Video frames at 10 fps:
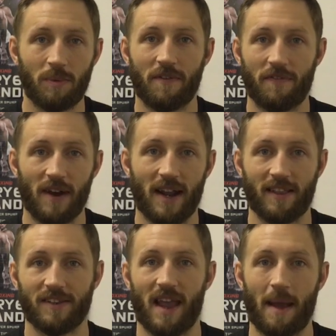me fight at
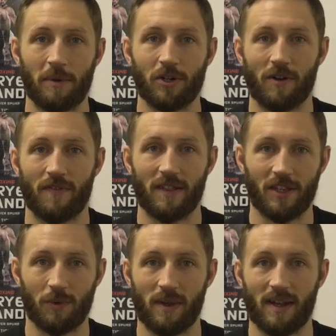this amateur event
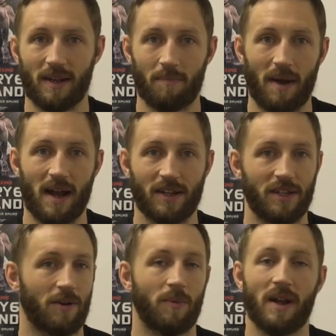this weekend in
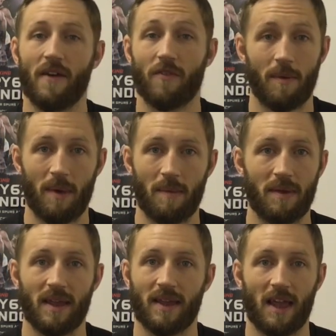boxing or whatever it might
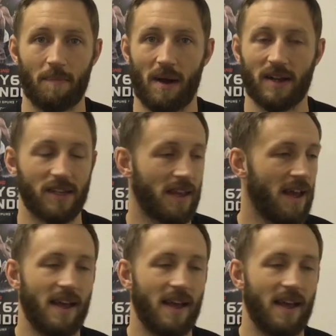be in kickboxing.